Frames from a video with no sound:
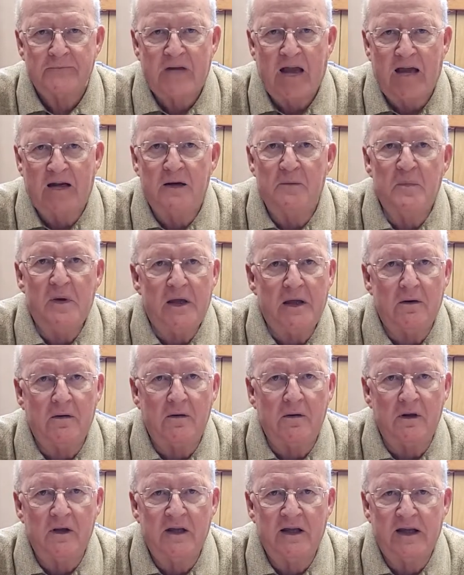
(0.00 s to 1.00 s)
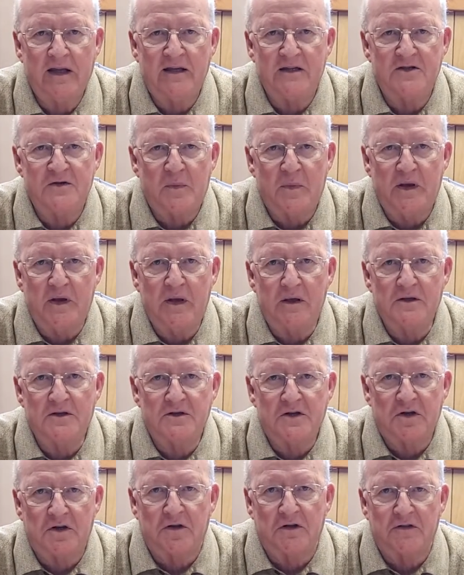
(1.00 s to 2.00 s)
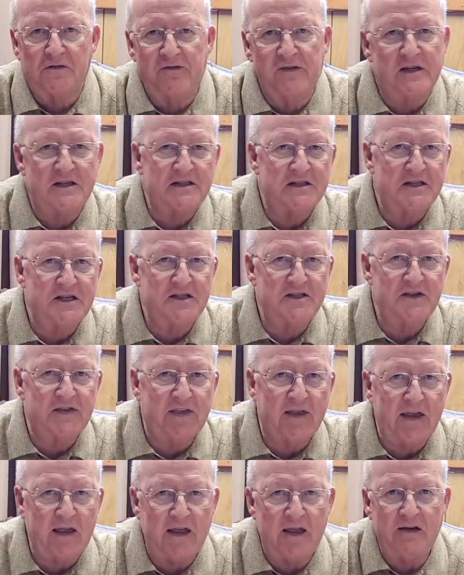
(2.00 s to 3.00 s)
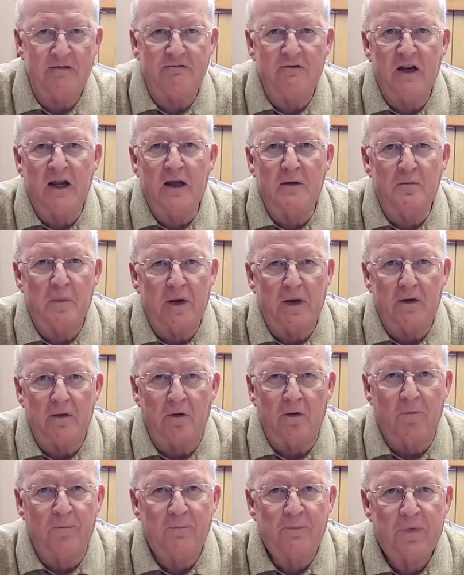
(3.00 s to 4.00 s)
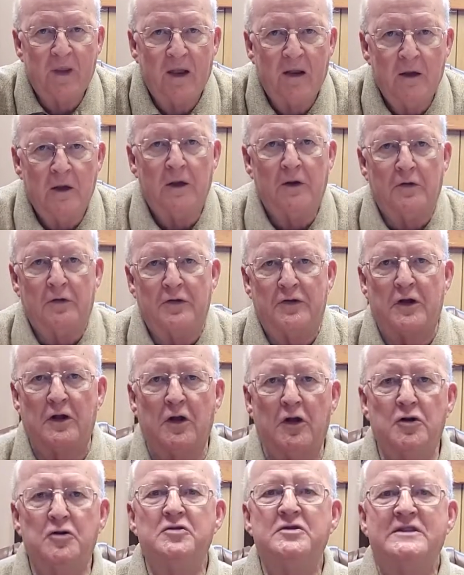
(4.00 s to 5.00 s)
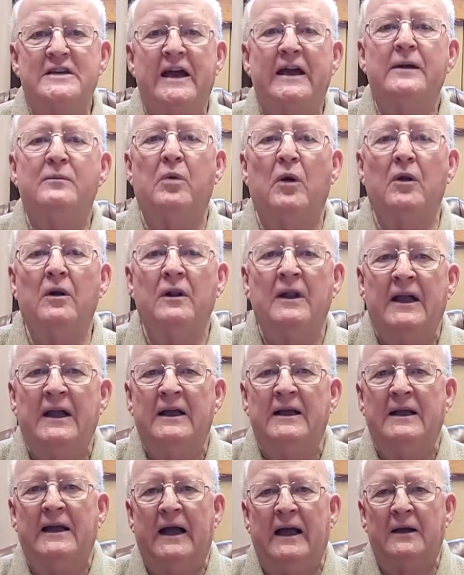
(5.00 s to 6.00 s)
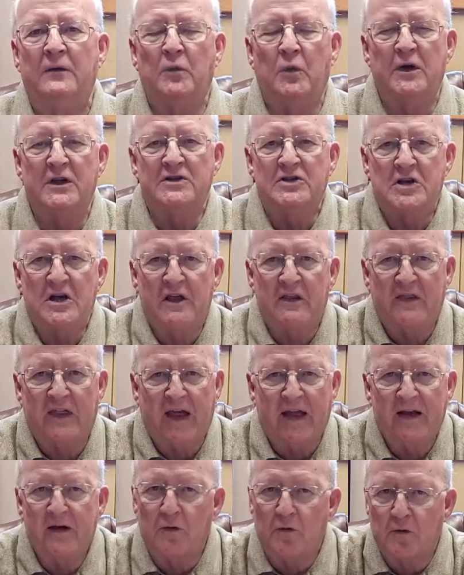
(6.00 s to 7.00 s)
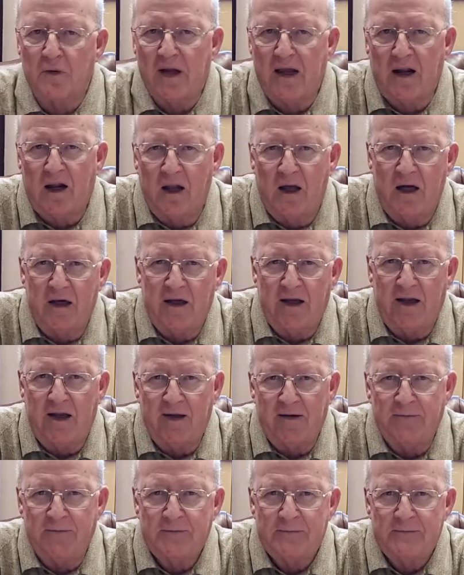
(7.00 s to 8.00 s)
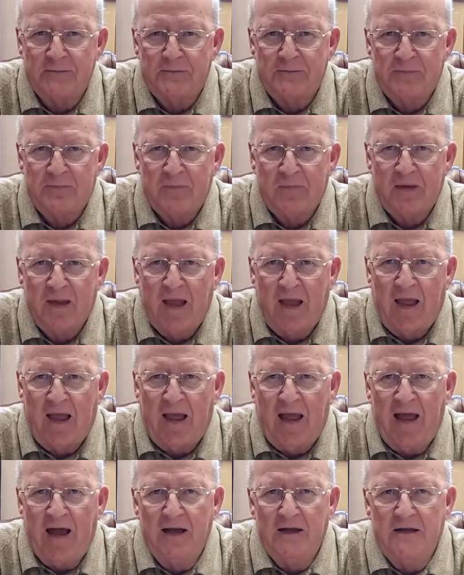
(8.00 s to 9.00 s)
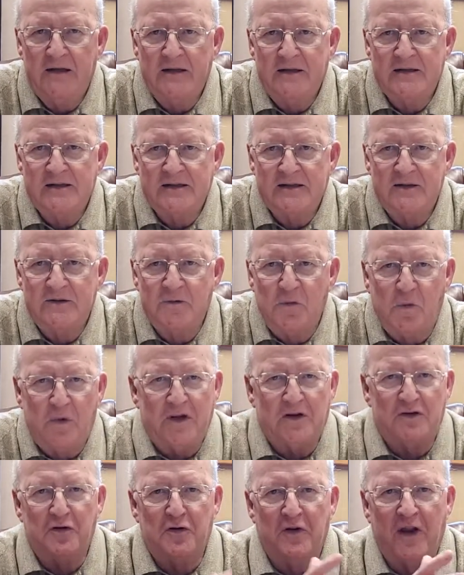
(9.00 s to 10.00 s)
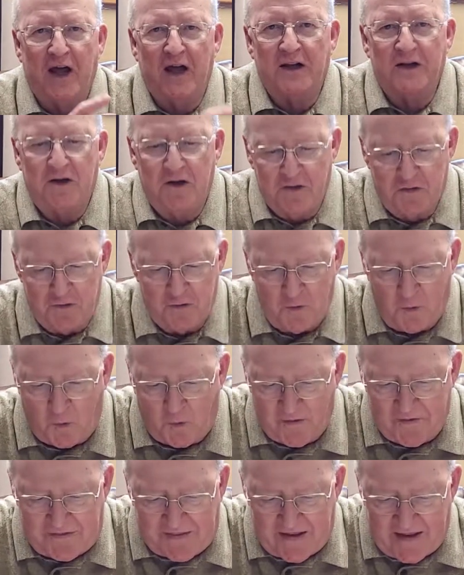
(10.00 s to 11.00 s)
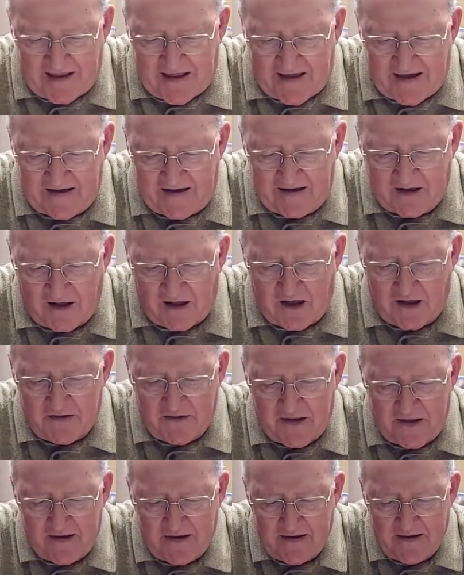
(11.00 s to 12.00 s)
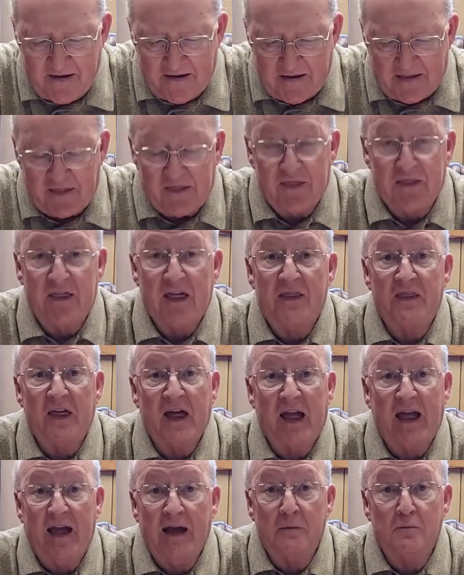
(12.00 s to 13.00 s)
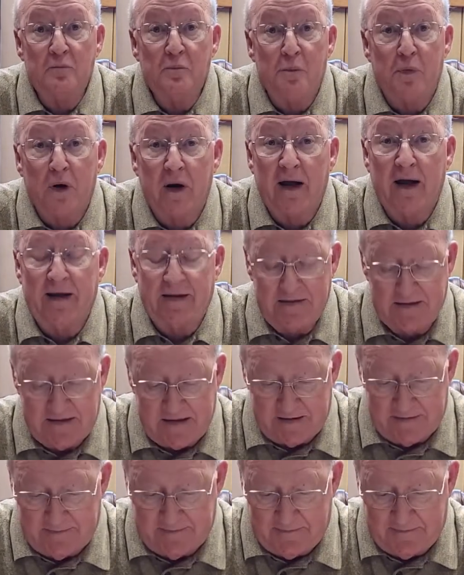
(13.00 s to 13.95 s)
and a meal is being served. This is the evening meal, the low table in which they are reclining. And we do not know what they had other than they had bread.